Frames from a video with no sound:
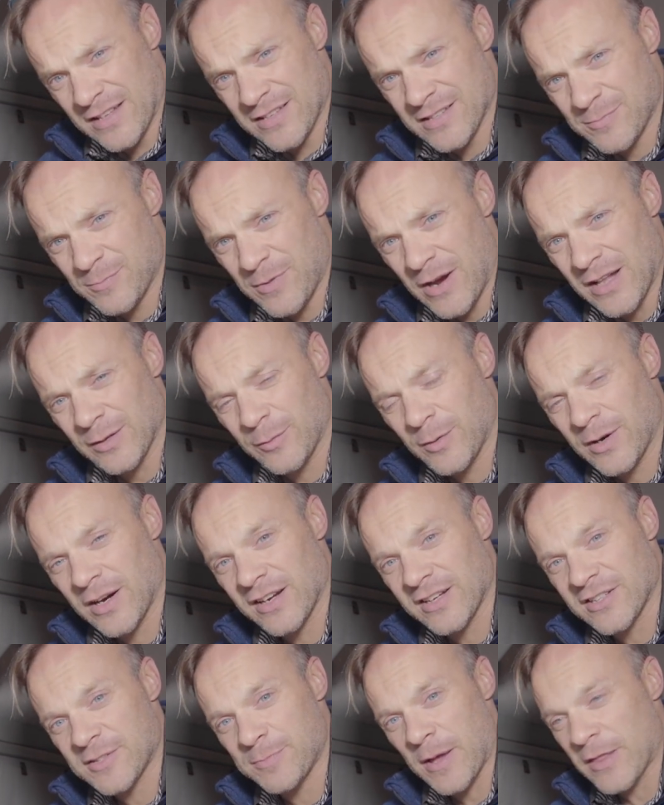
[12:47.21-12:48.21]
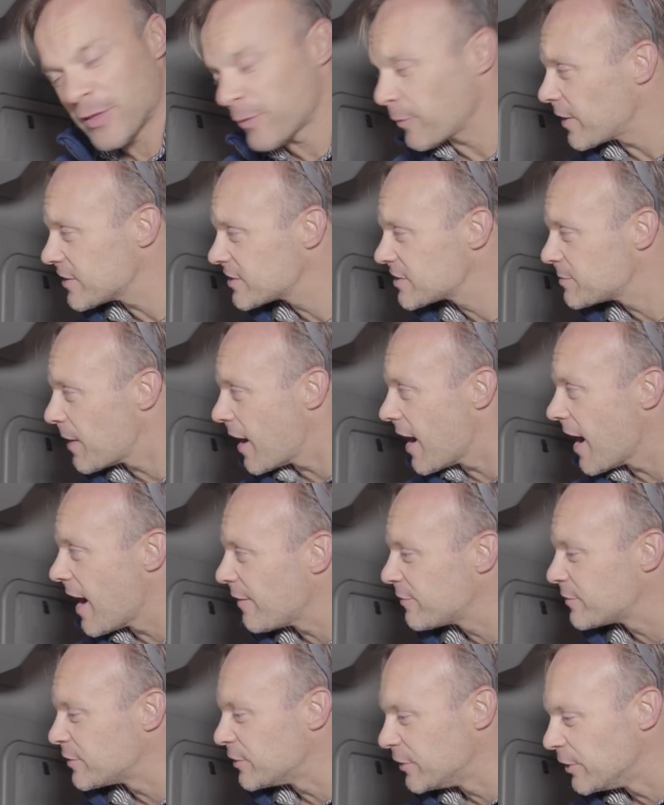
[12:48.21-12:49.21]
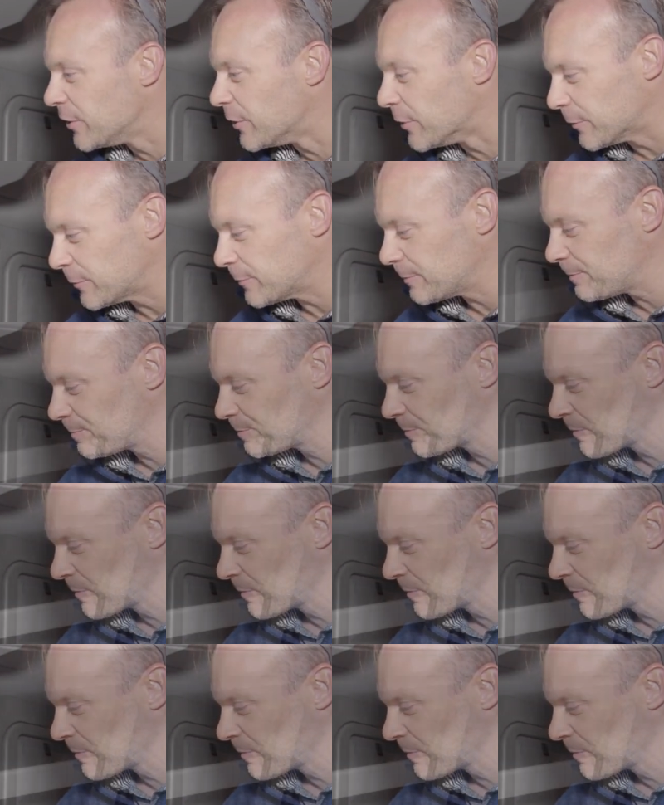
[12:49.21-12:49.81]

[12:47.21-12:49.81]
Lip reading: is probably where I'm going to spend the rest of my afternoon.